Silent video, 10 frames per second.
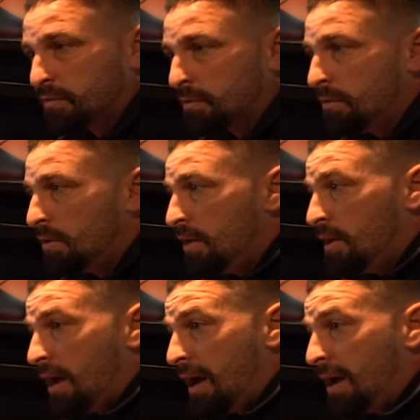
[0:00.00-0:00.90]
So. Yeah.
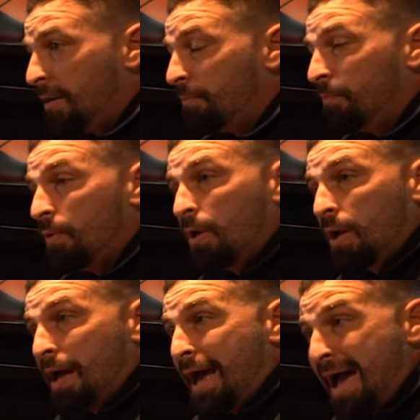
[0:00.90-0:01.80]
Um,
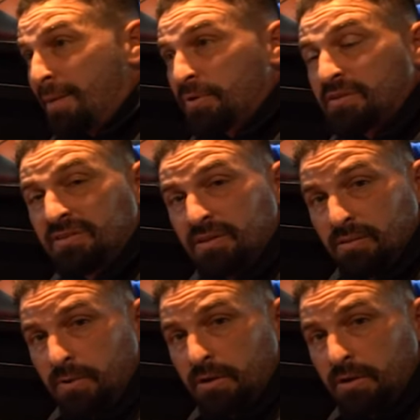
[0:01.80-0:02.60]
happy to see them